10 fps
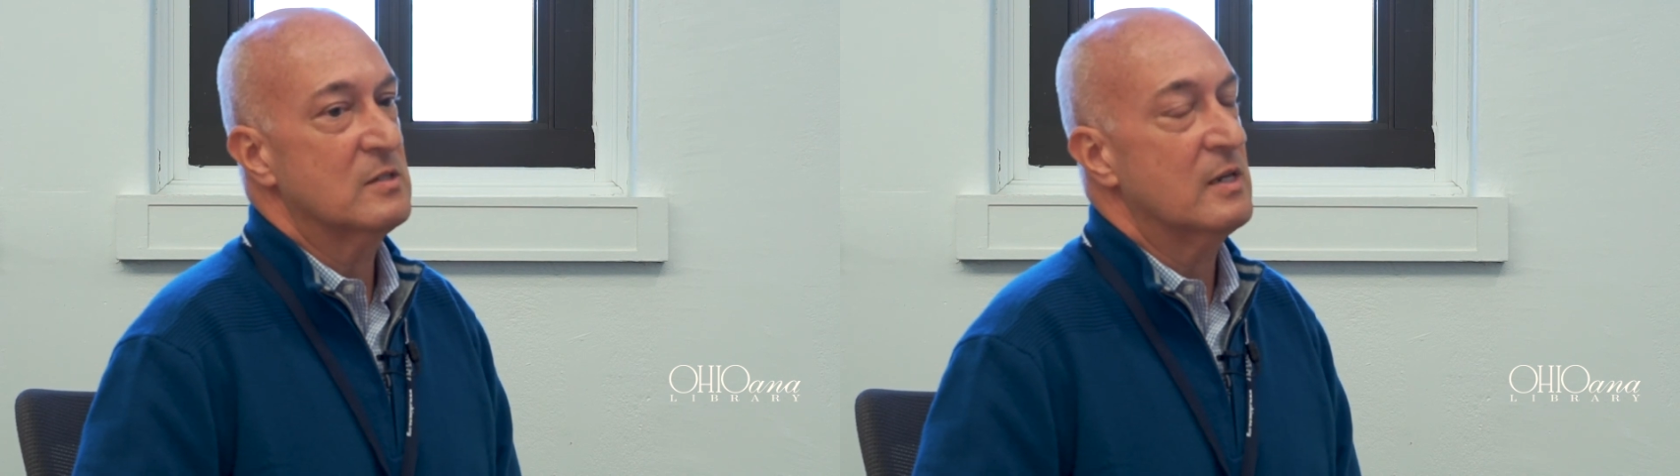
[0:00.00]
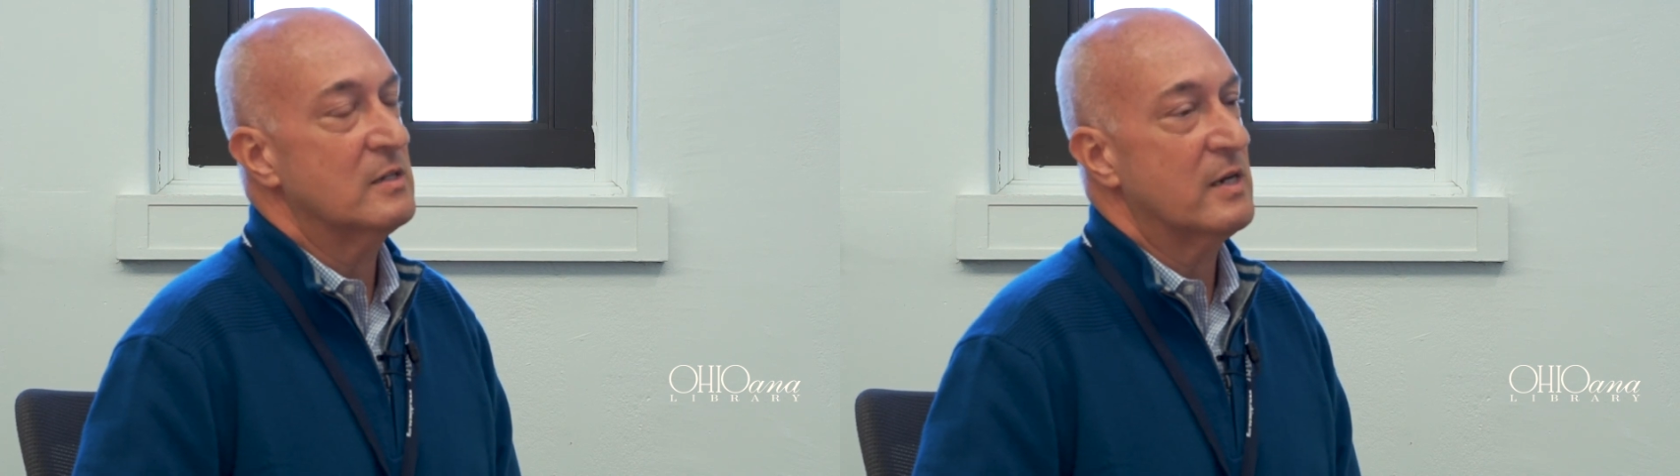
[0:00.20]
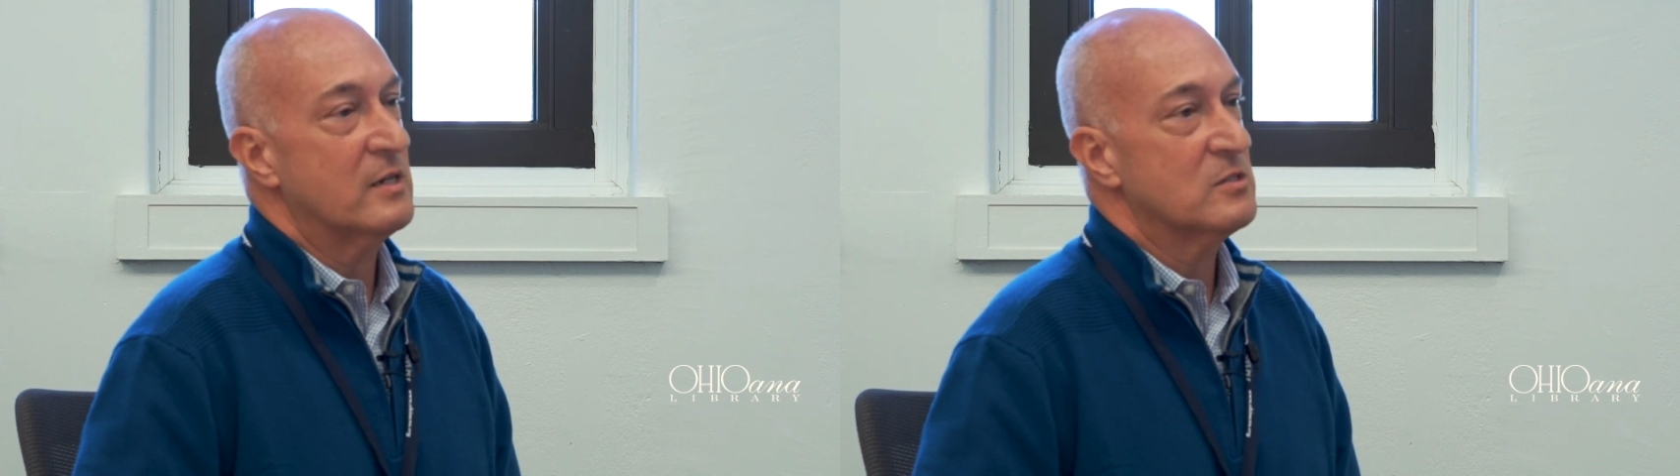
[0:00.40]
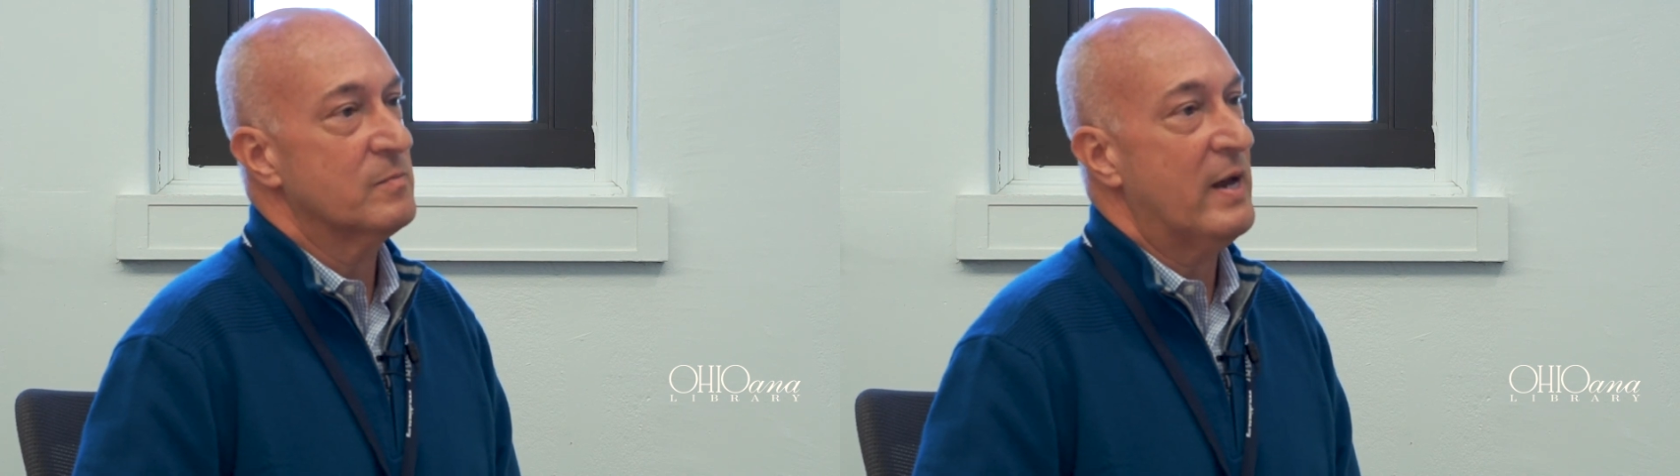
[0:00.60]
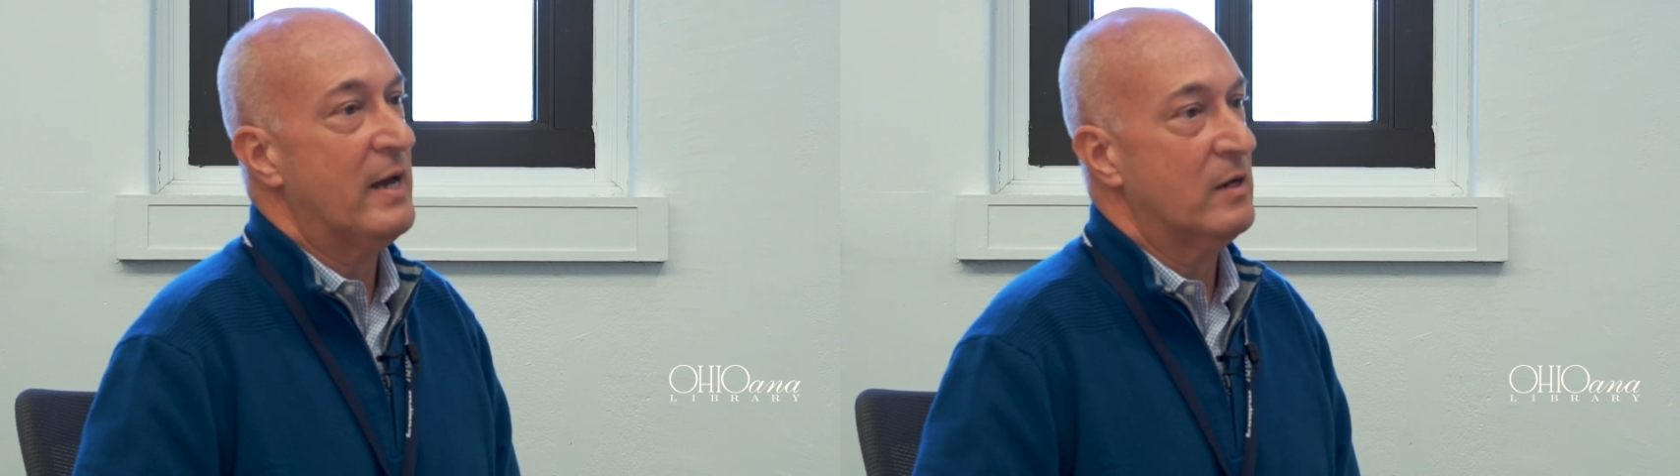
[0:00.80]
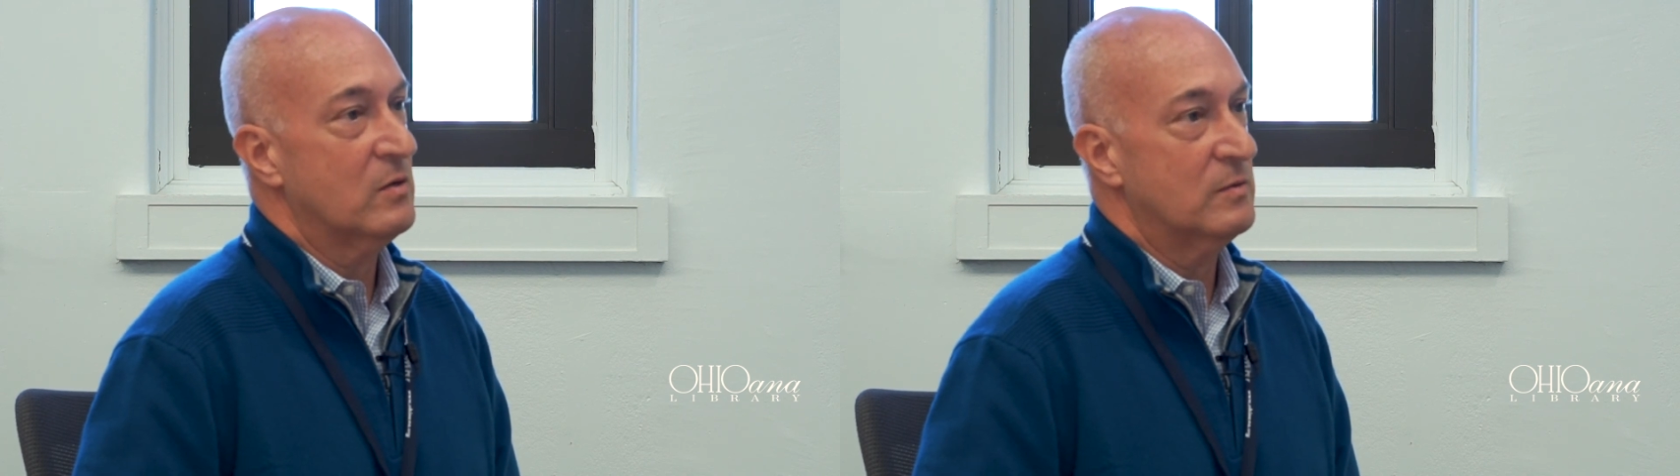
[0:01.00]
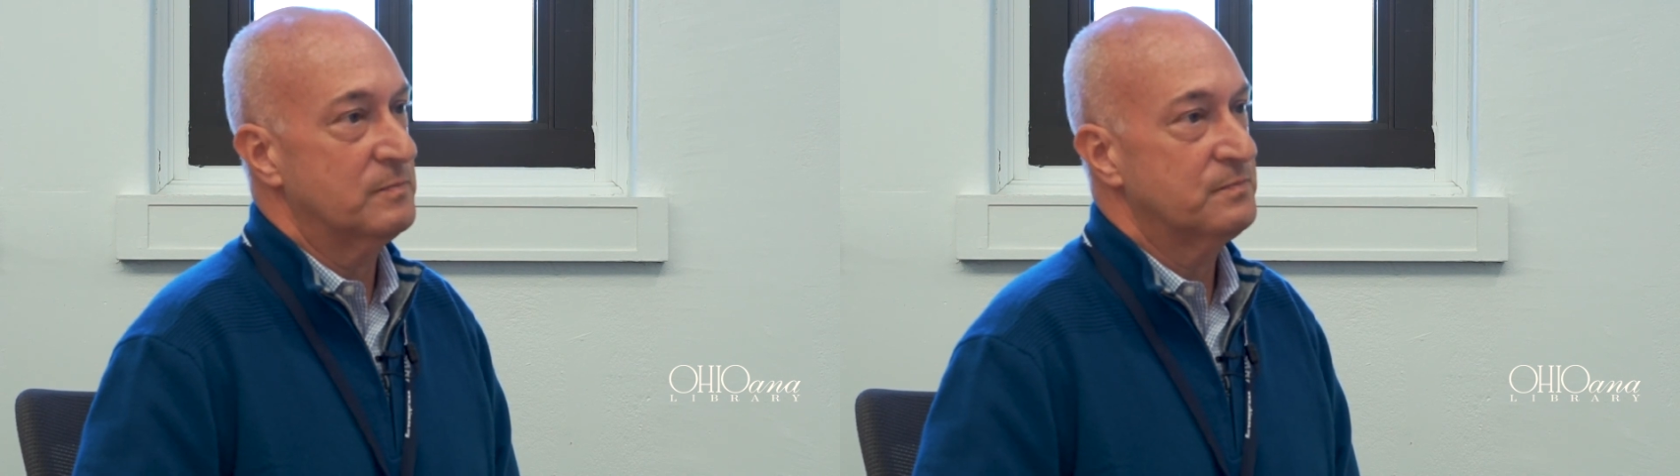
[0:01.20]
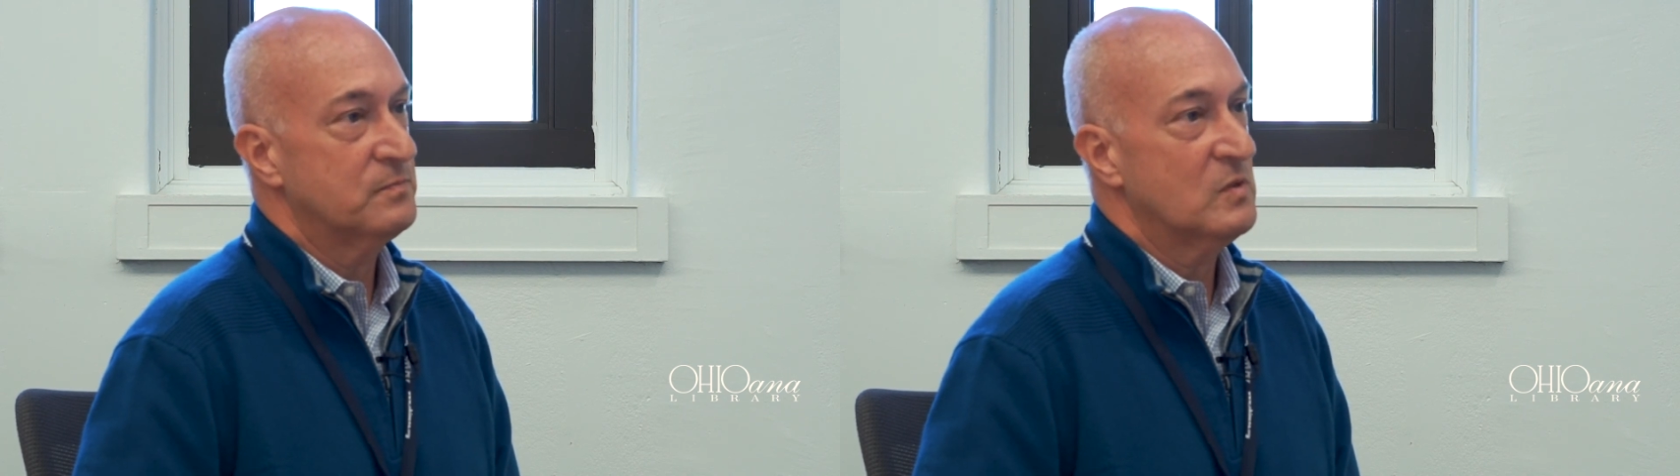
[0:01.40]
that he take a sabbatical
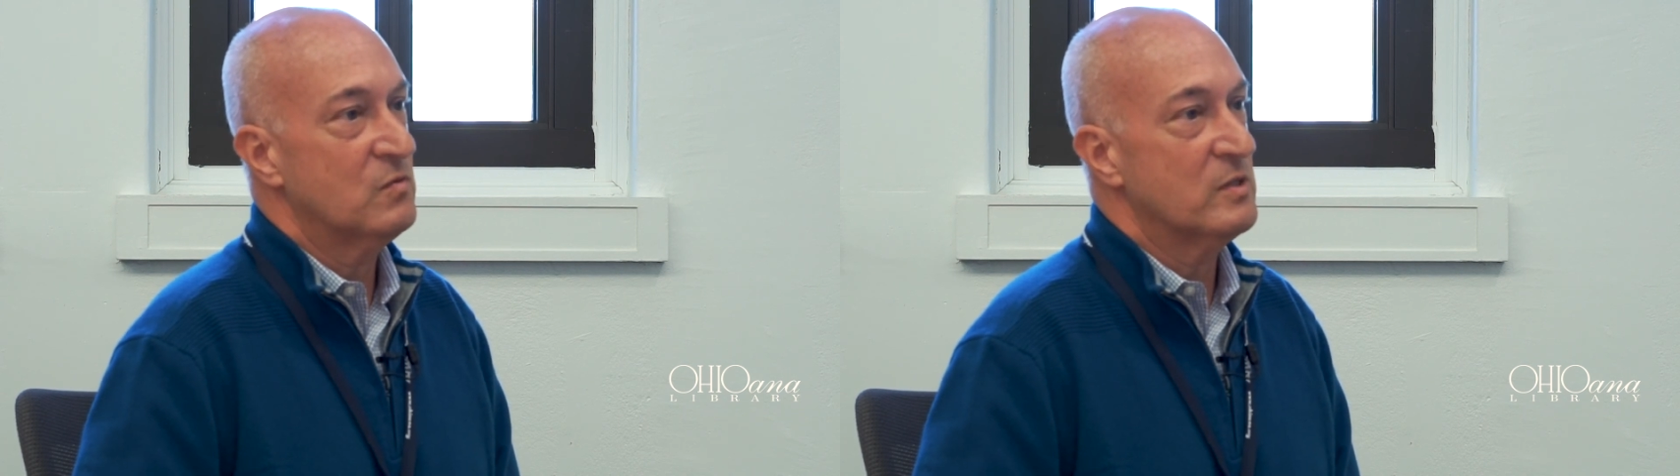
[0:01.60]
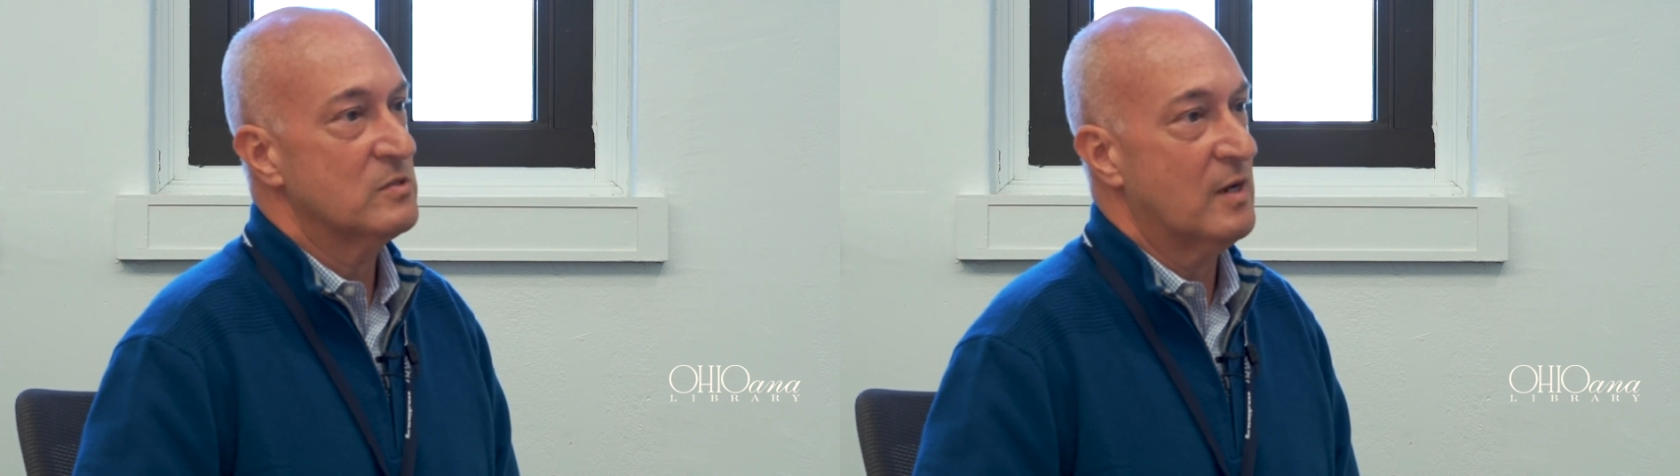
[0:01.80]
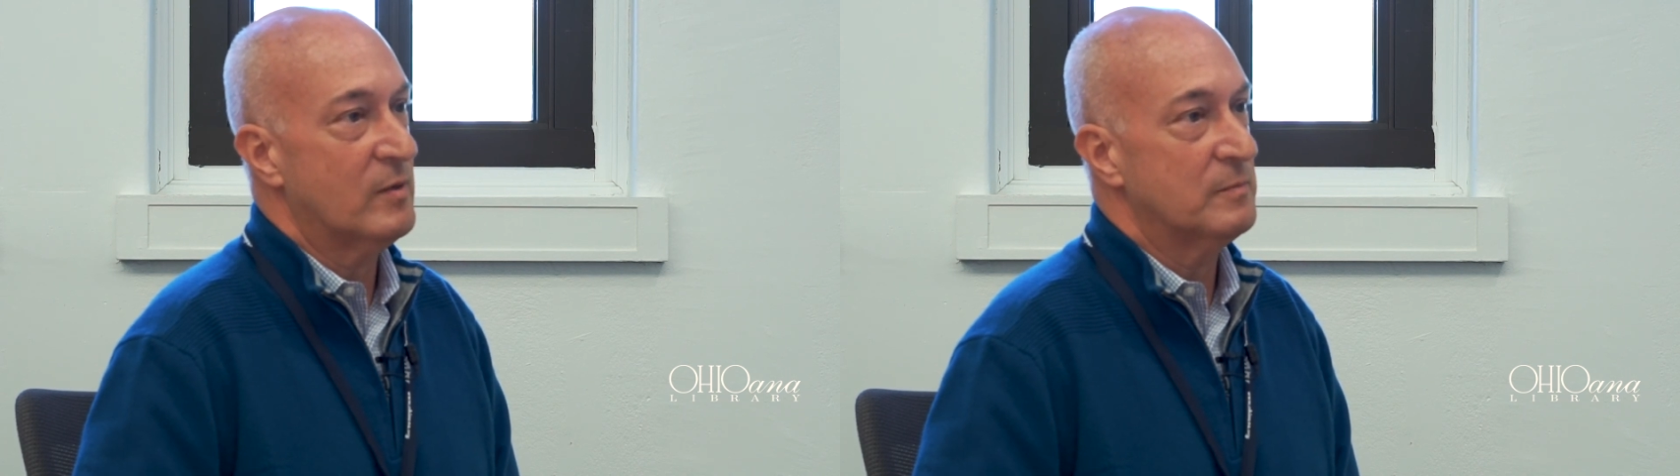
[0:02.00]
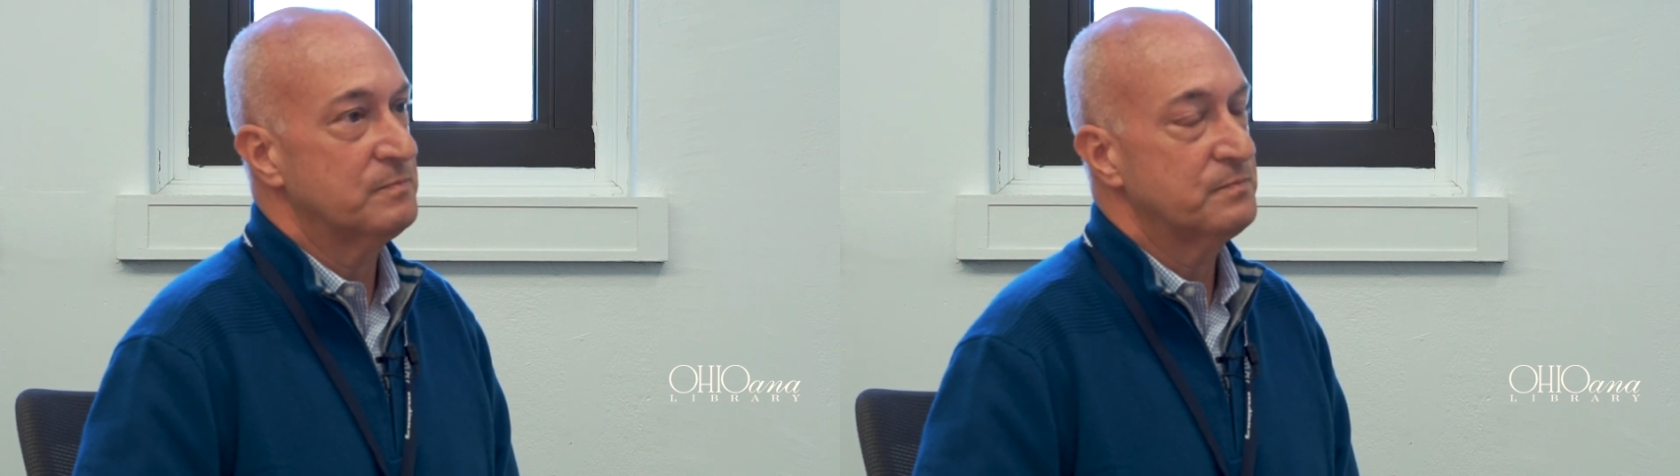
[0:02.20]
for the summer